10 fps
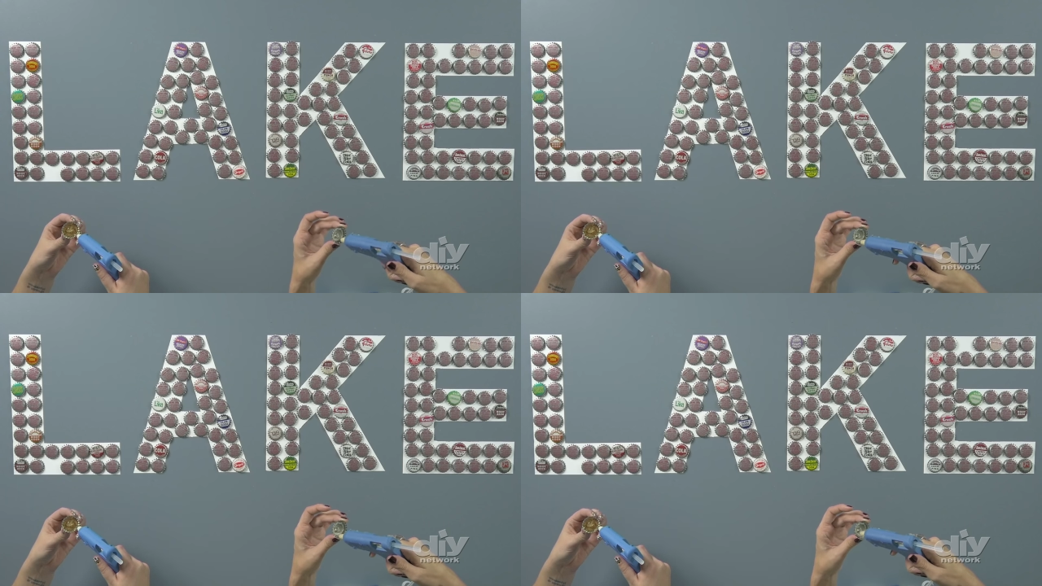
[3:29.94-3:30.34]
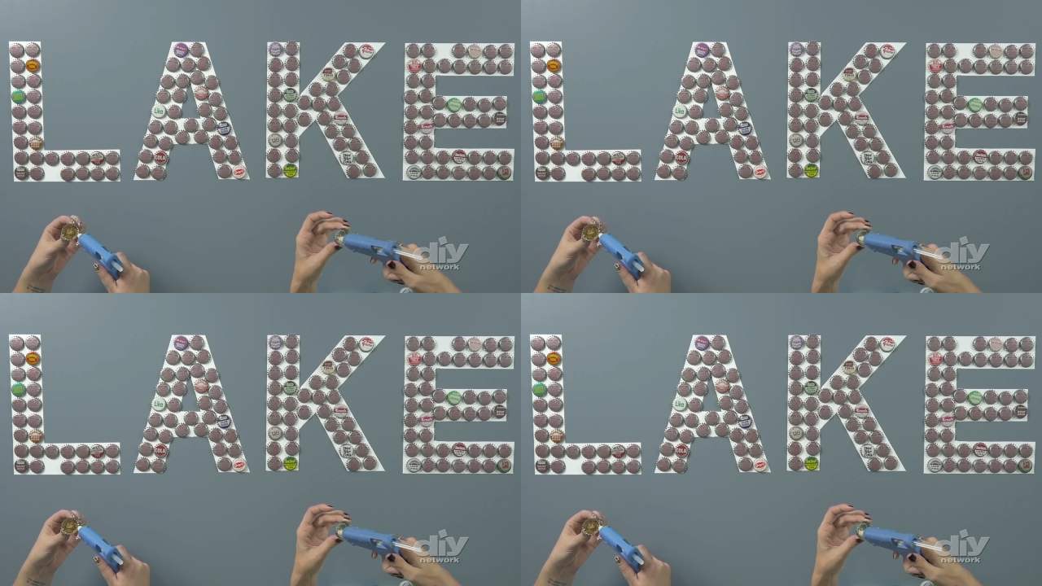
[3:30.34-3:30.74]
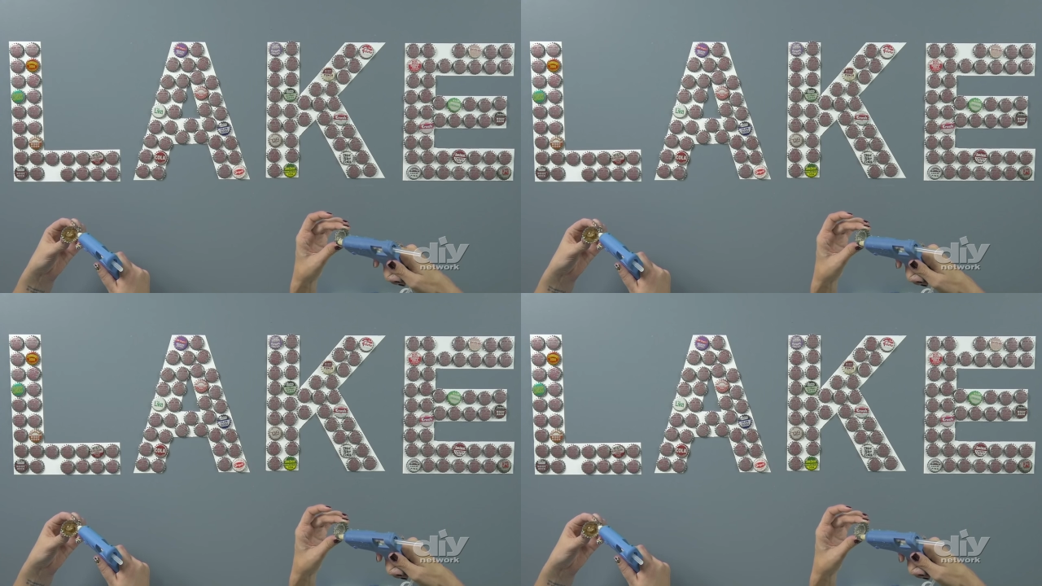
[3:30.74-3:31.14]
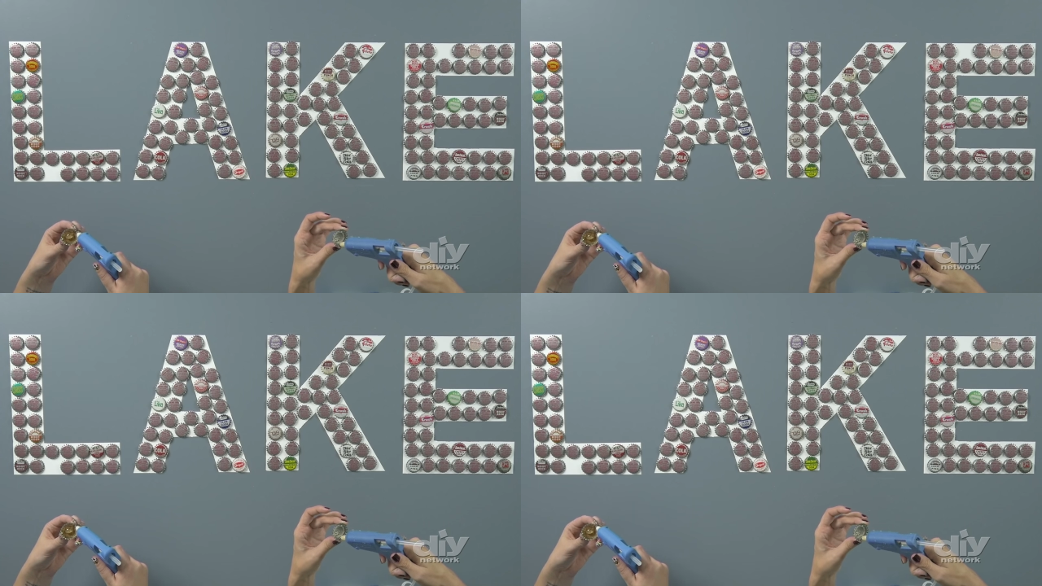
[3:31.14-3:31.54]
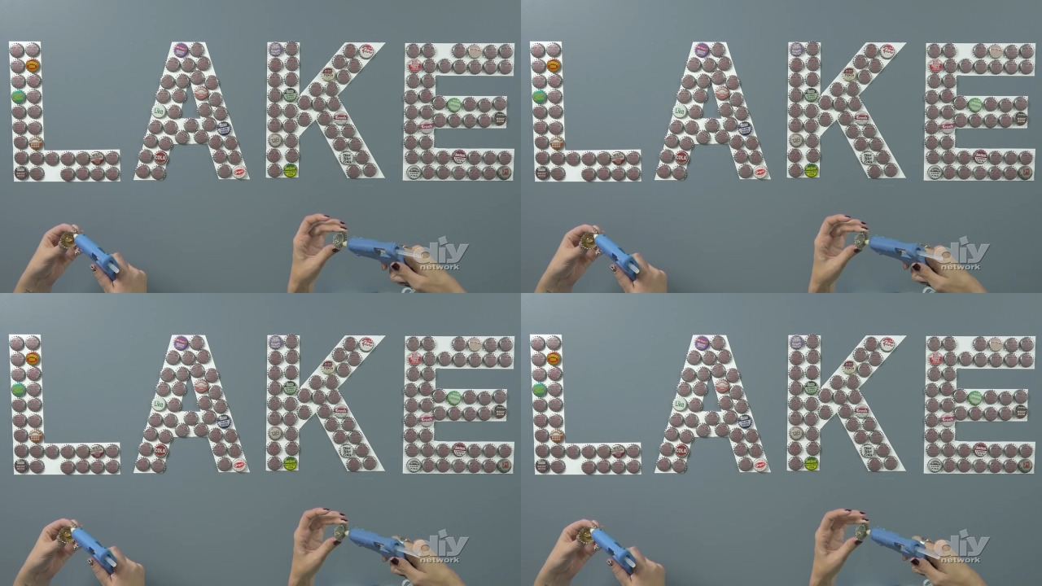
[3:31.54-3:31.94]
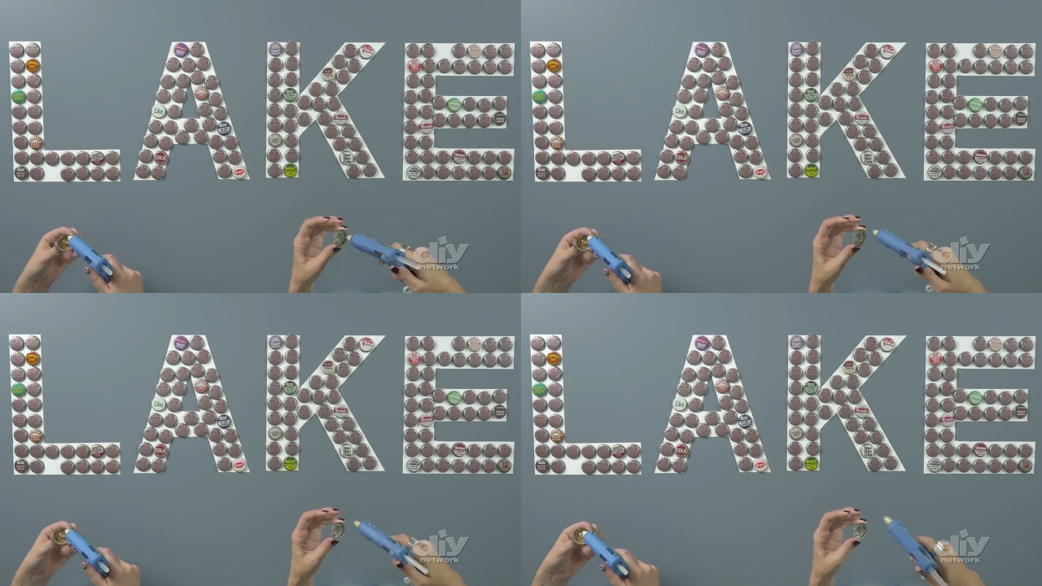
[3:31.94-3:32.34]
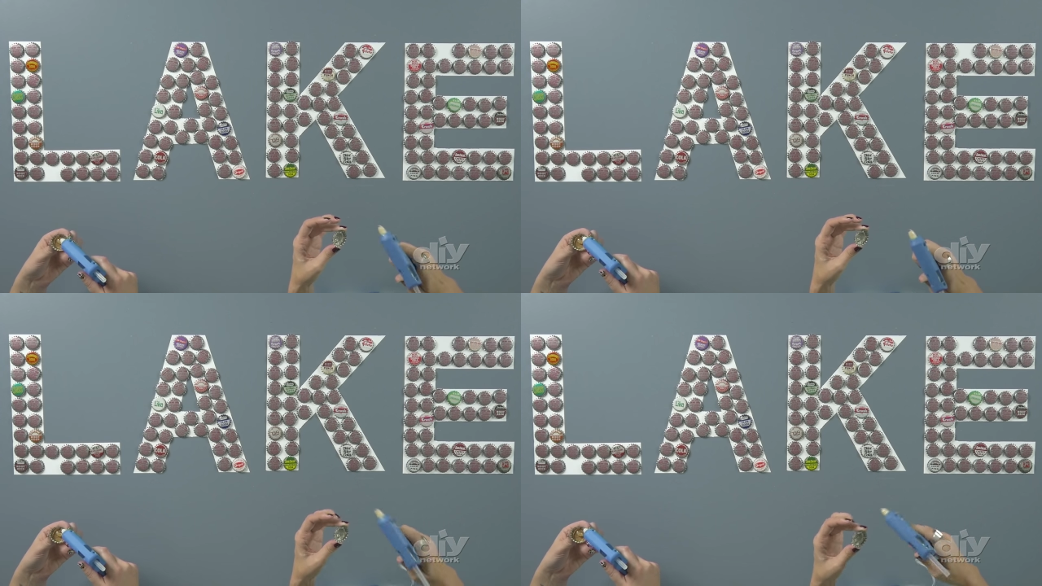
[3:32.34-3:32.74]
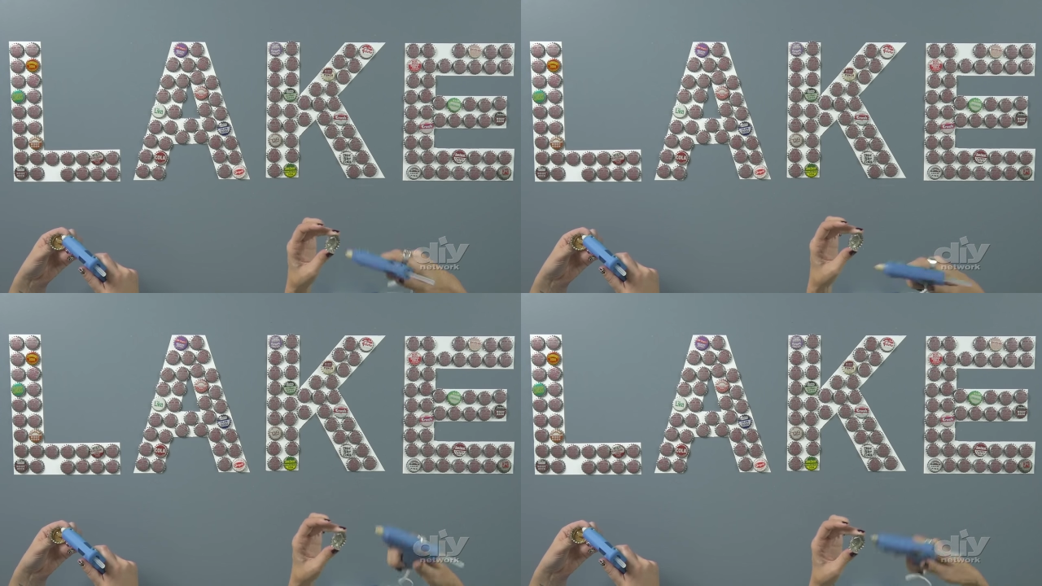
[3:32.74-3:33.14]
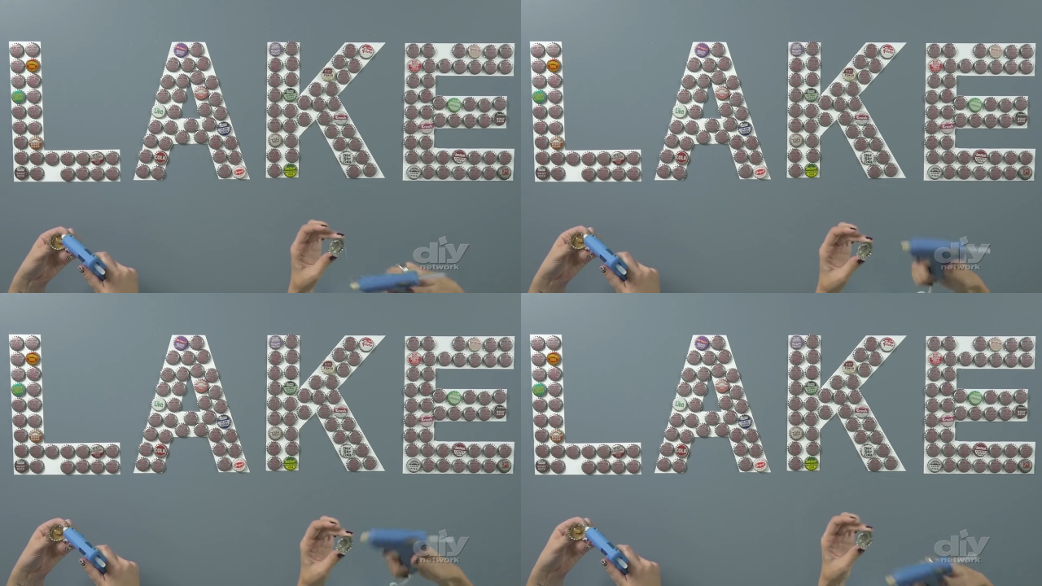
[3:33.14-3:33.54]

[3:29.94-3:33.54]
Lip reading: [unreadable: no face in view]